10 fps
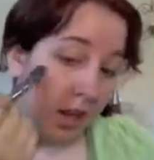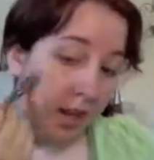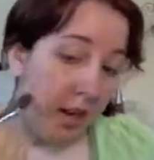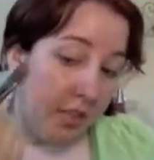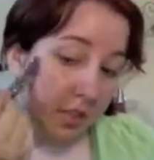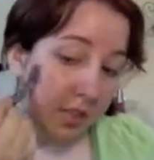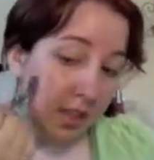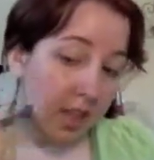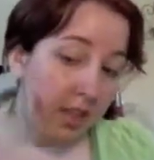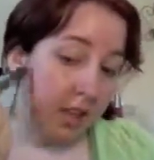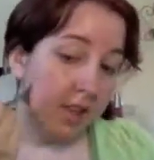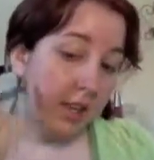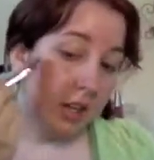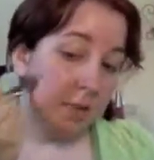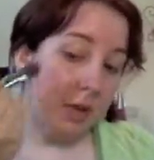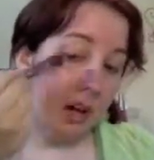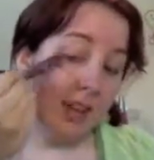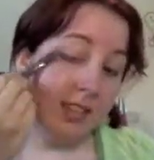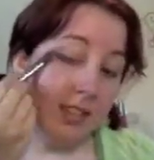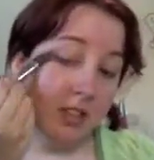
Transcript: Another thing that could be causing the